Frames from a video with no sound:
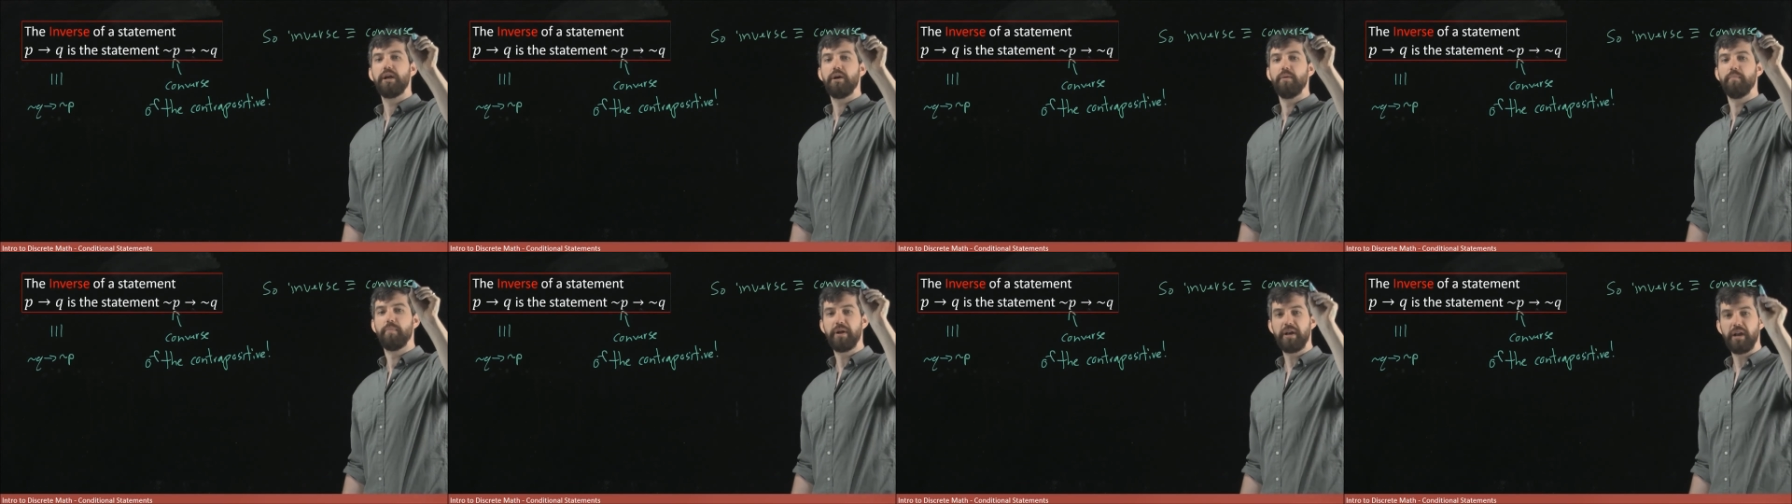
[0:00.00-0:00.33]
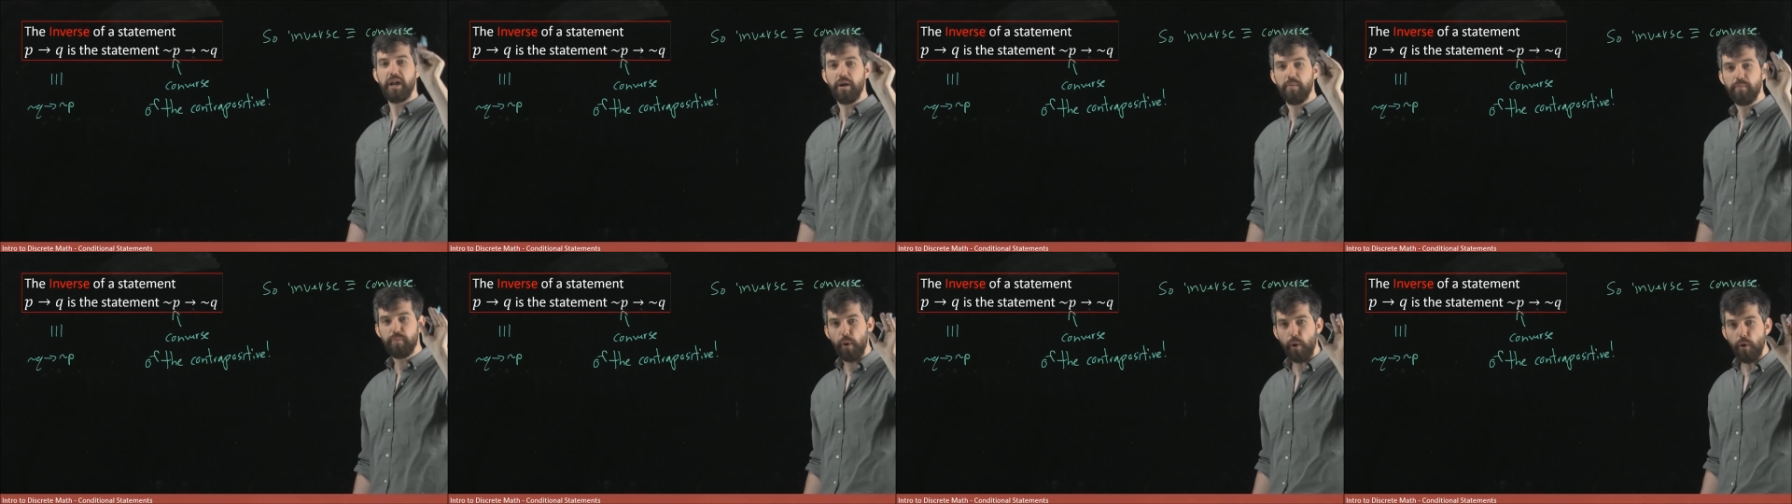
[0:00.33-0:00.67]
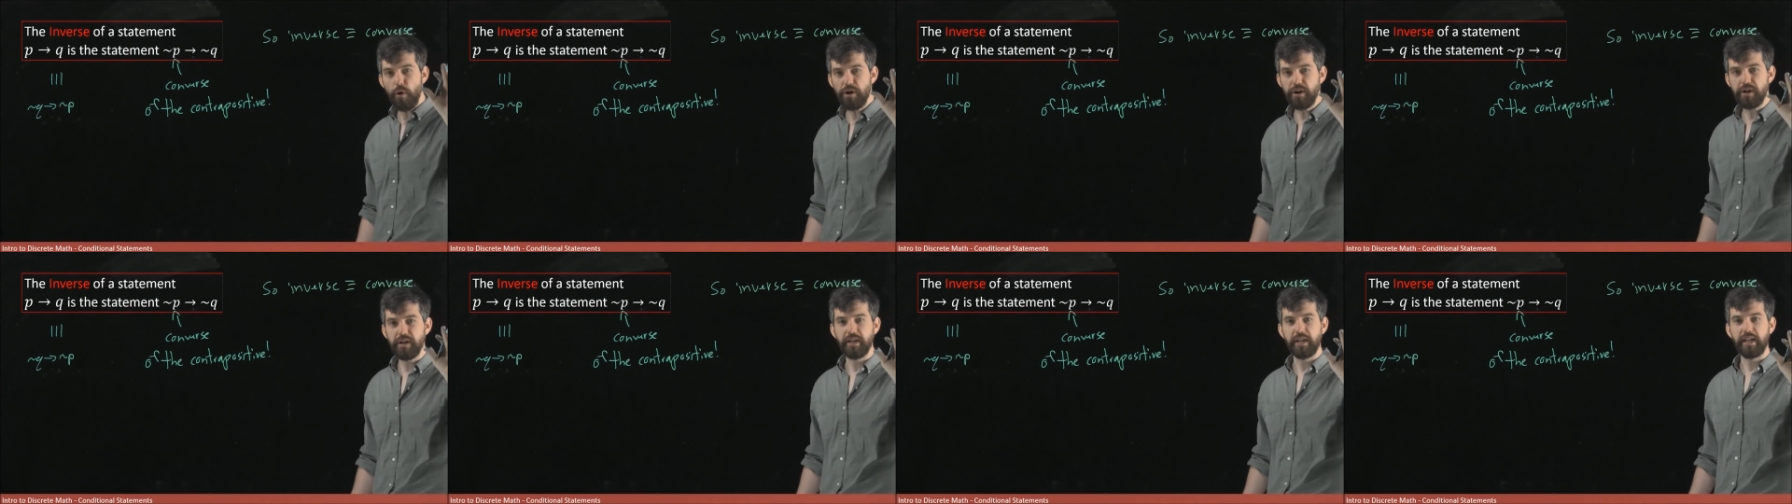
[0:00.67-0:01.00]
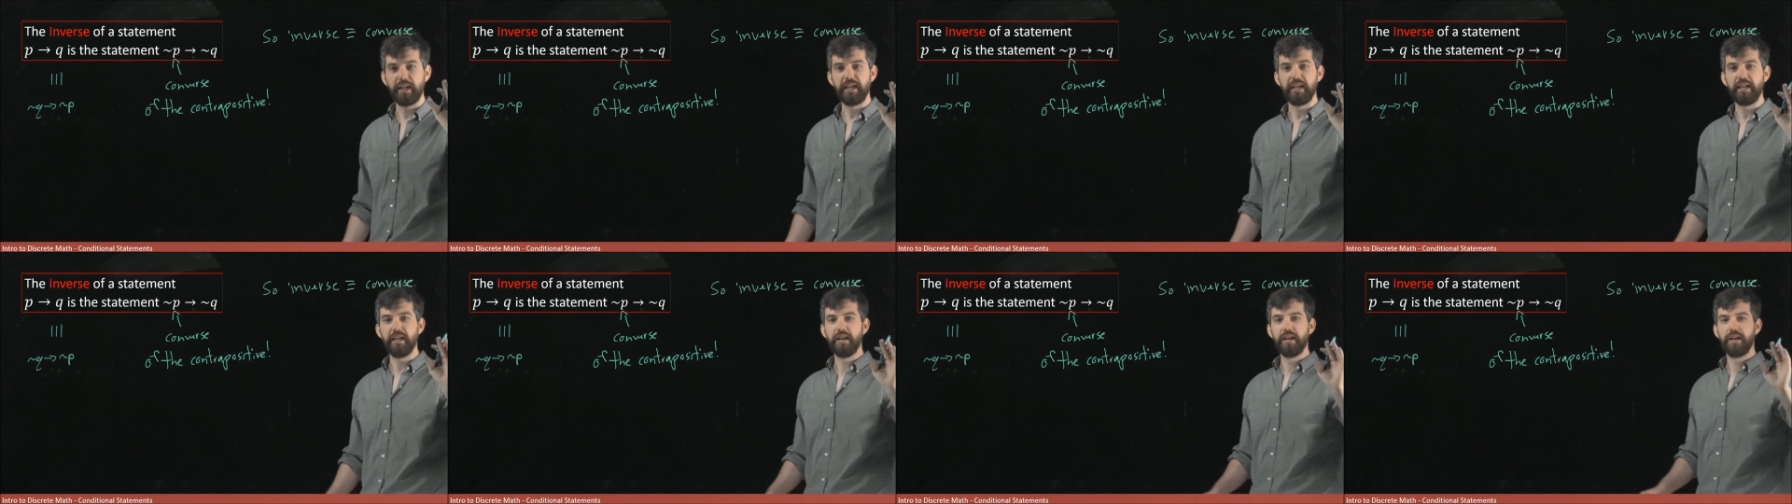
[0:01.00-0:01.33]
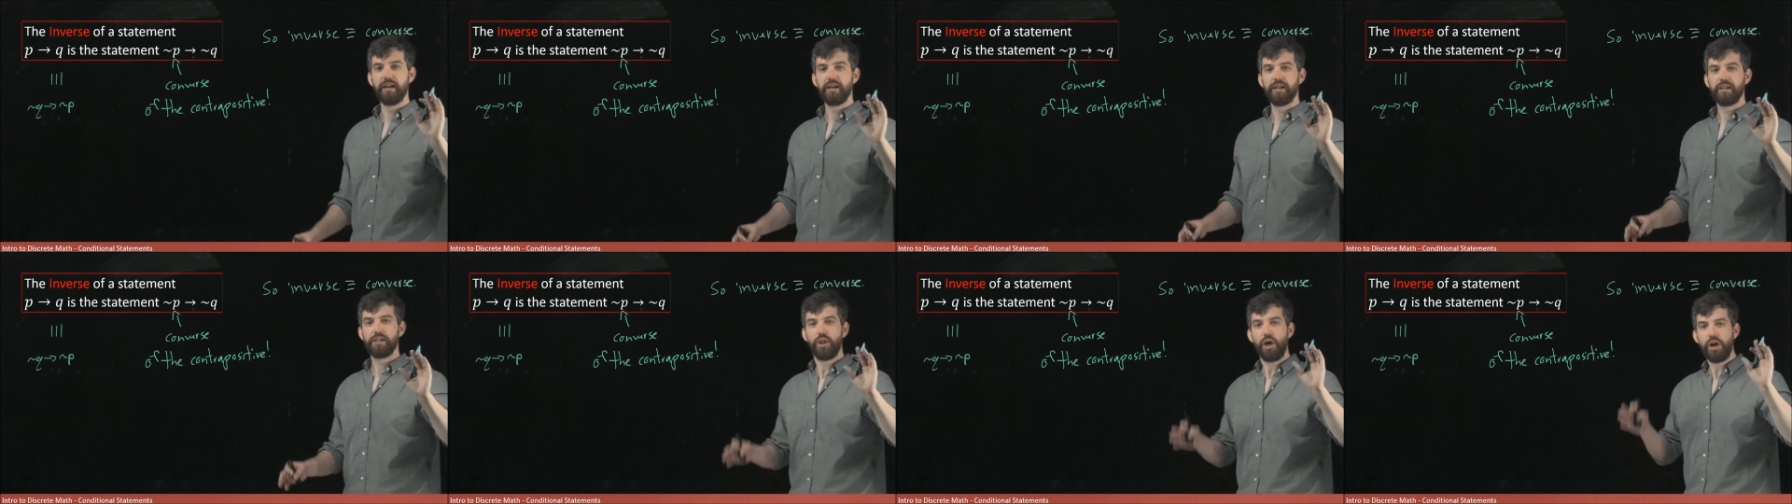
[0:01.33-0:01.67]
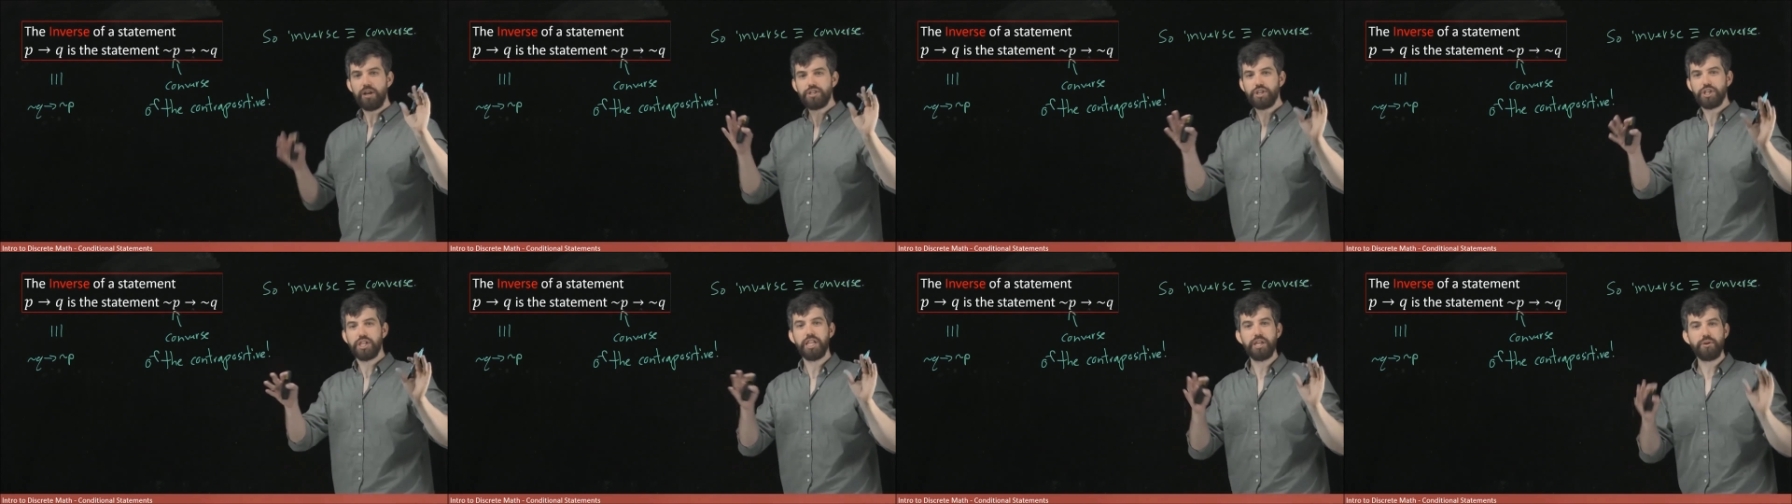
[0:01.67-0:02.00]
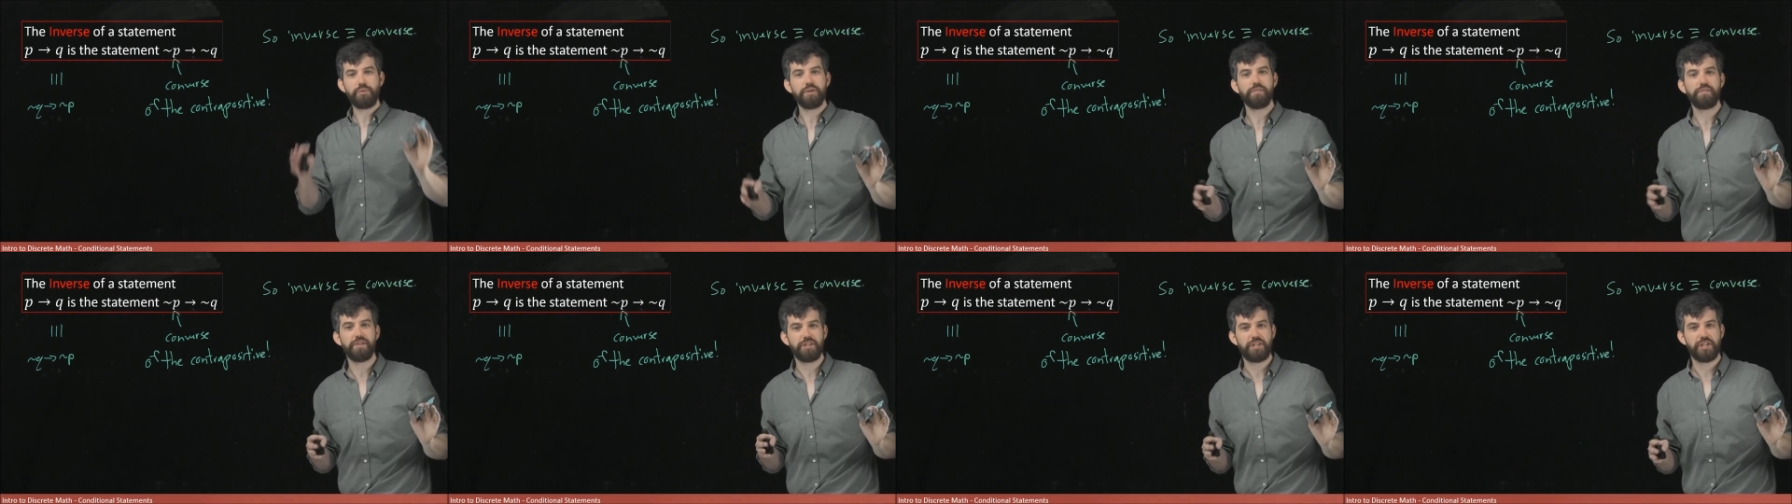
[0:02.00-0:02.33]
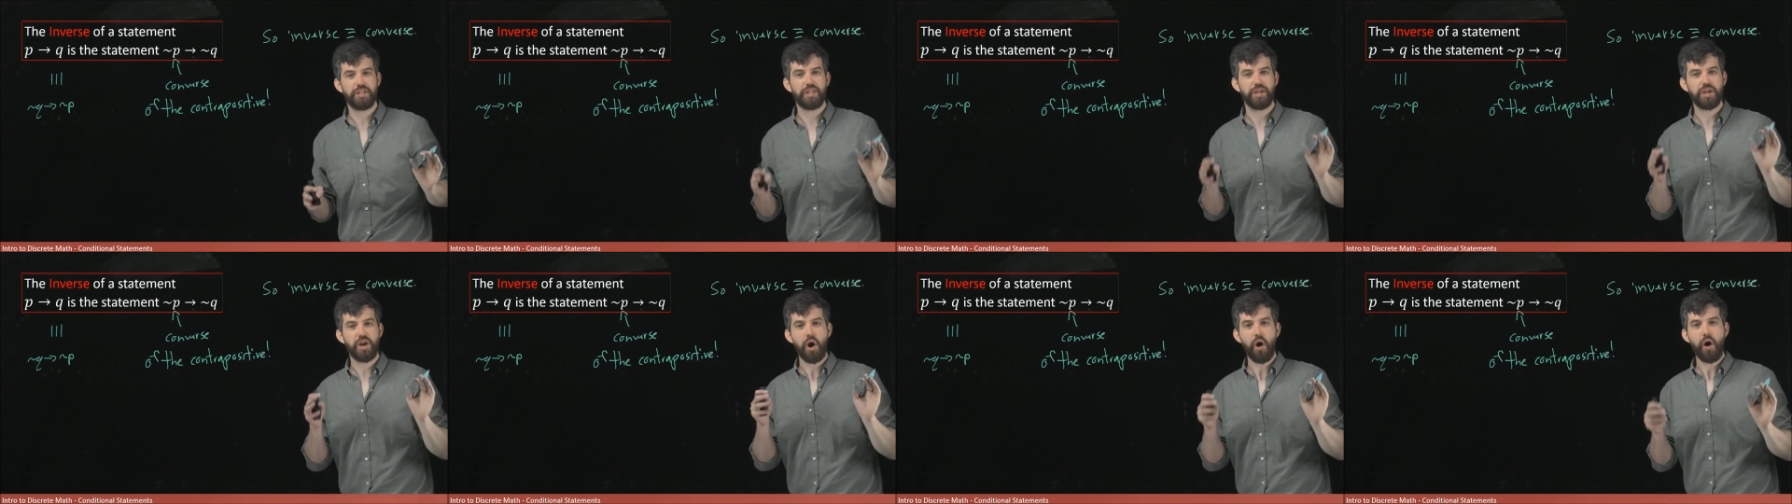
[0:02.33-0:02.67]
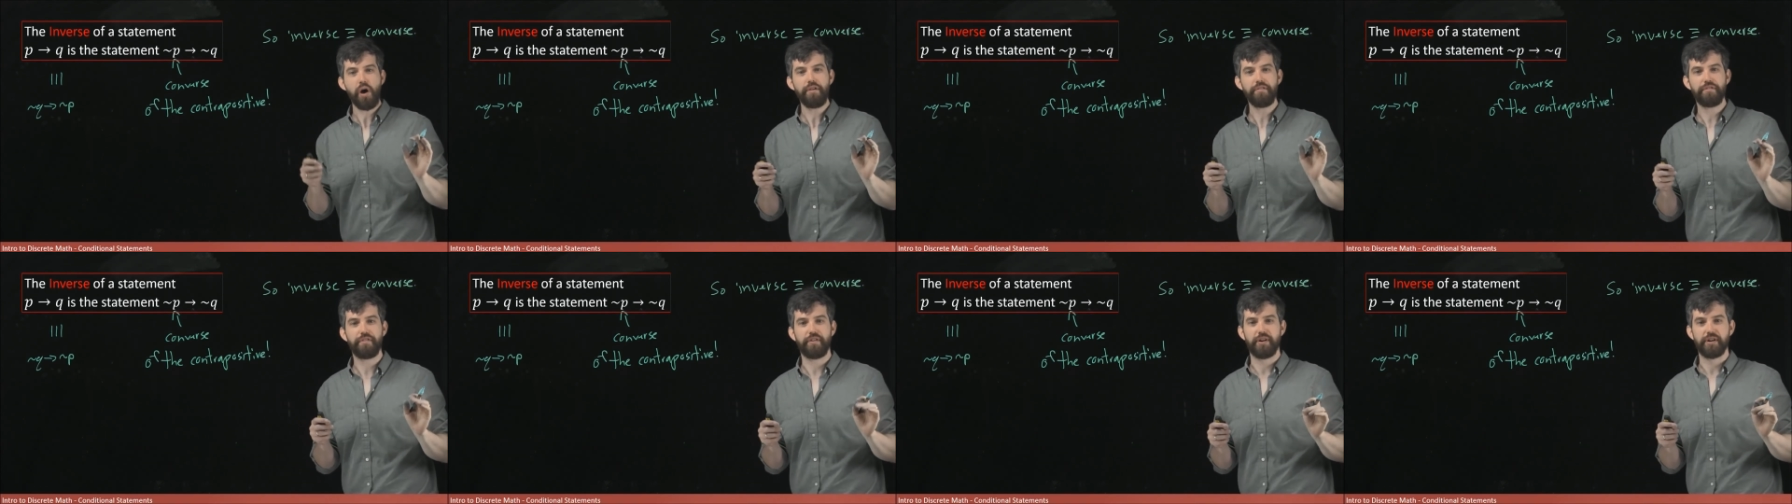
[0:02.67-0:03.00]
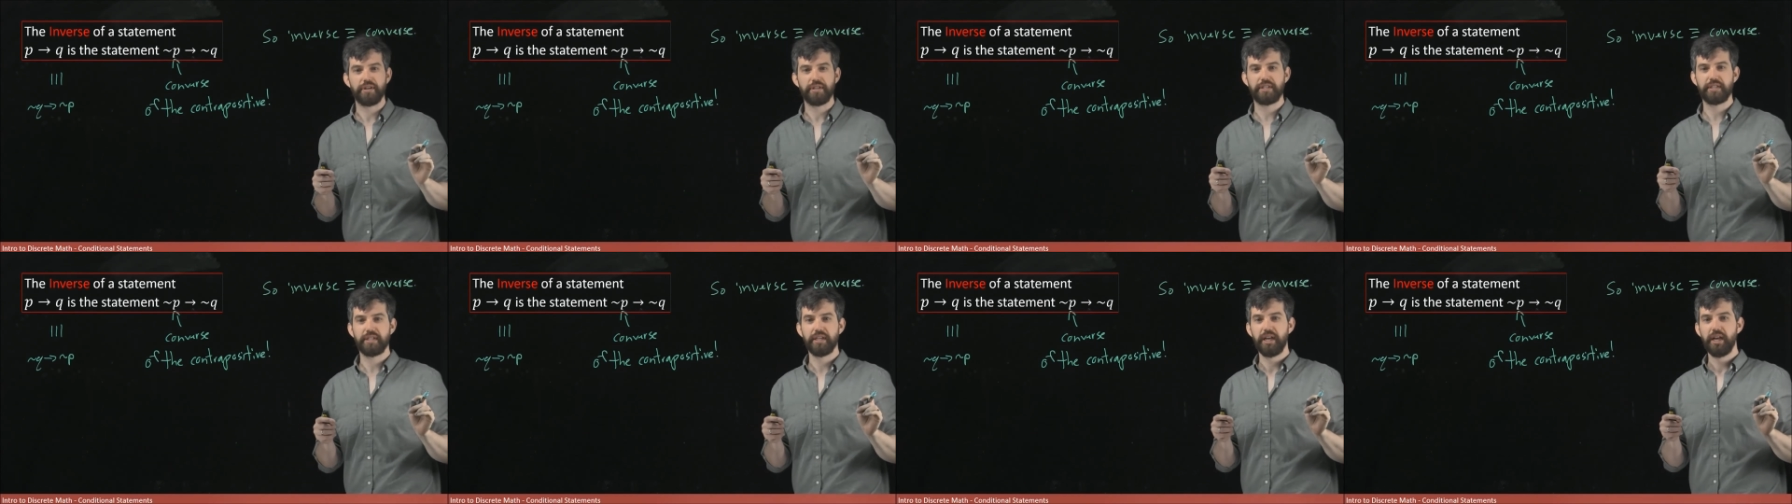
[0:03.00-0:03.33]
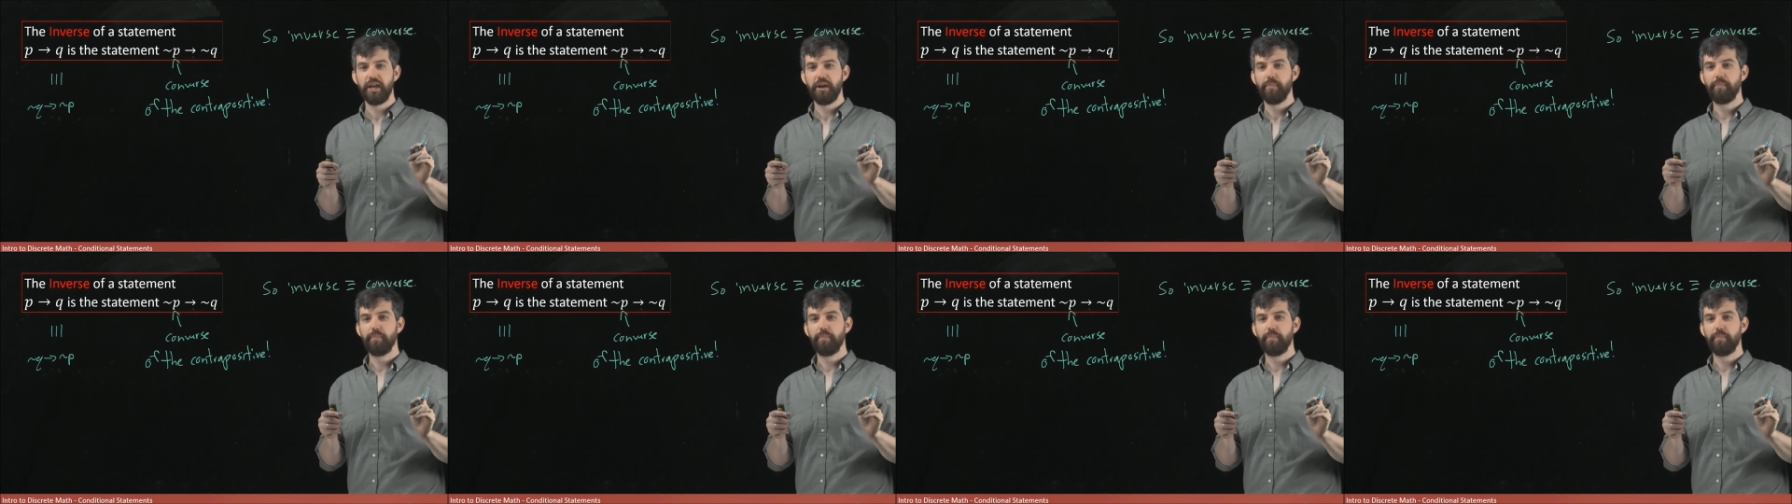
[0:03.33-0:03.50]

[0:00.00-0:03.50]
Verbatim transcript: But importantly, logically equivalent to the converse